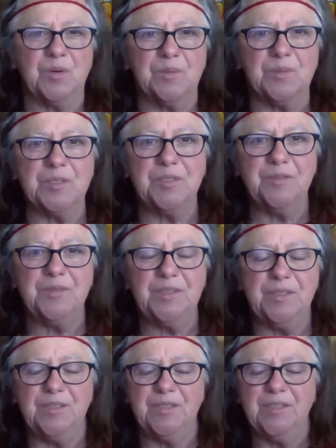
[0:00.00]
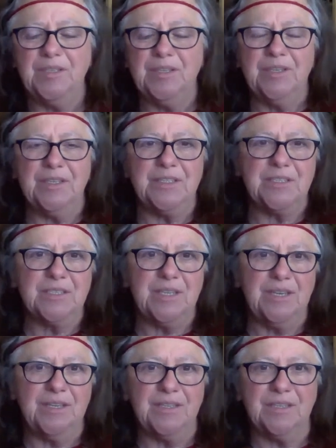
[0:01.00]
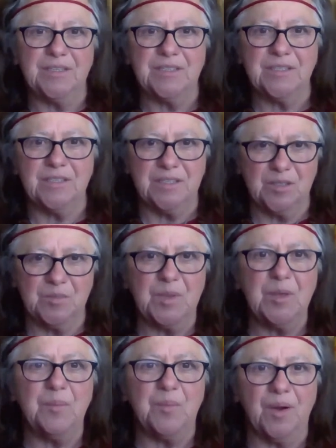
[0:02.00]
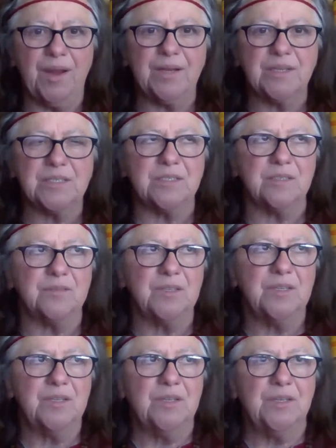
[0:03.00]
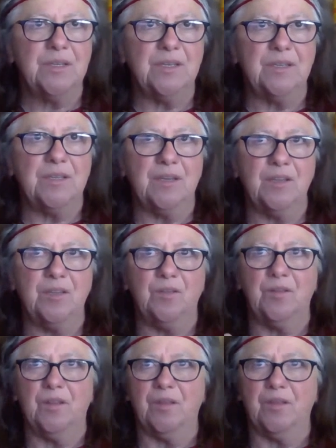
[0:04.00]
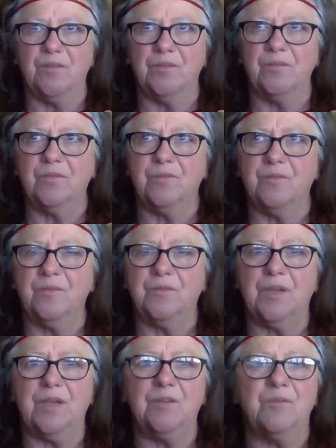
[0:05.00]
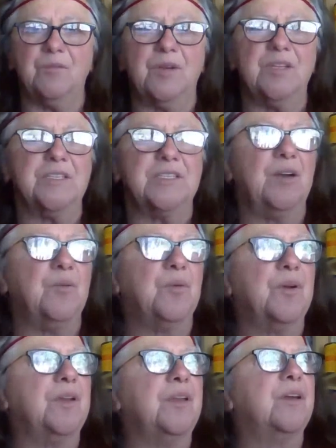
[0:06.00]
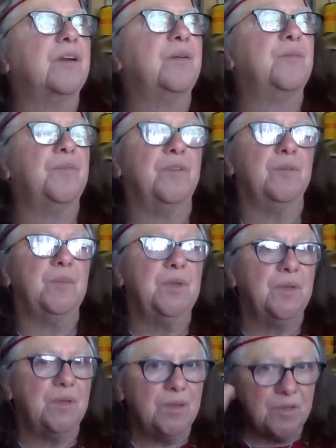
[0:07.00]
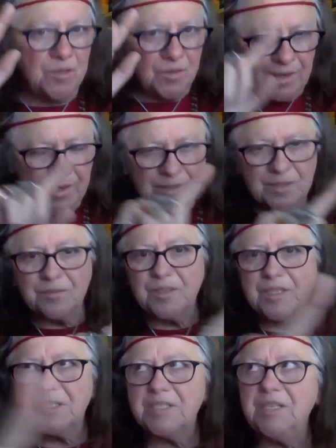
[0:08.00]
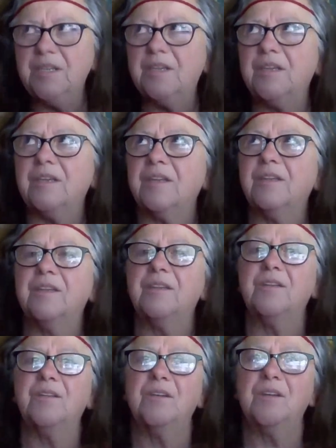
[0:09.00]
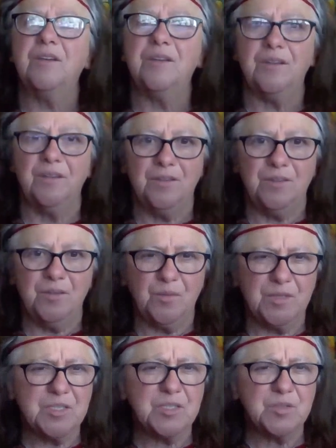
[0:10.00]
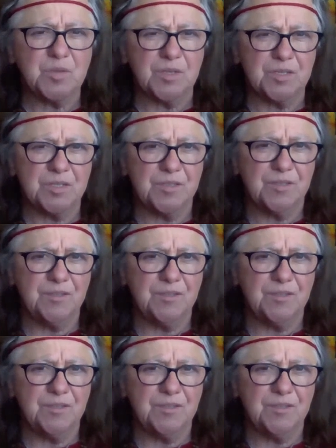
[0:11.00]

observing. And scanning is a little bit more active in that you wait, what is that? Where did it come from? and you're actively seeking, hey, what's the source?